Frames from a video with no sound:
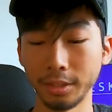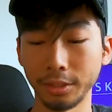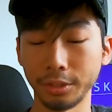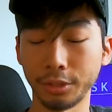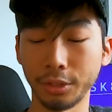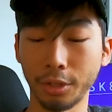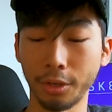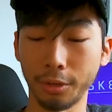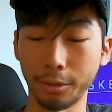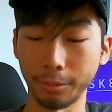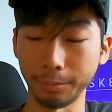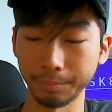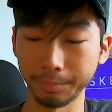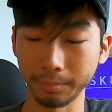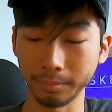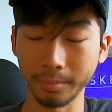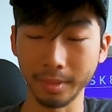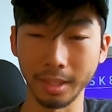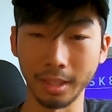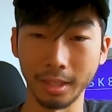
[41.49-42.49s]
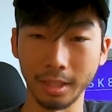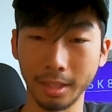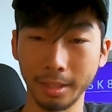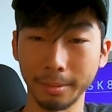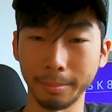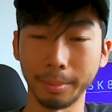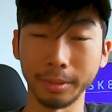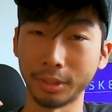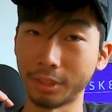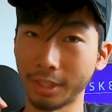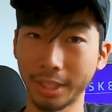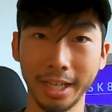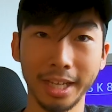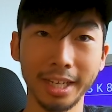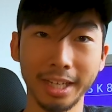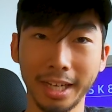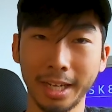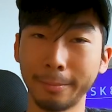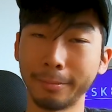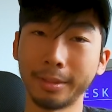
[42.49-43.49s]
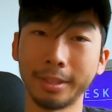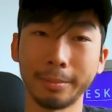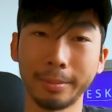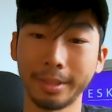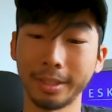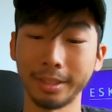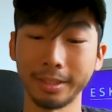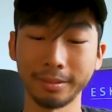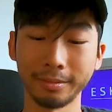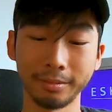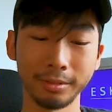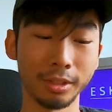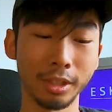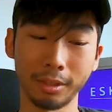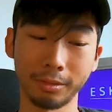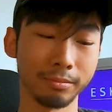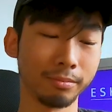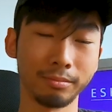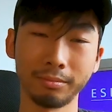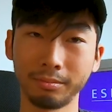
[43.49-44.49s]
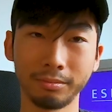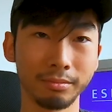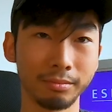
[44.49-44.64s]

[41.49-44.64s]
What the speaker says: So, but today I'm going to be, you know,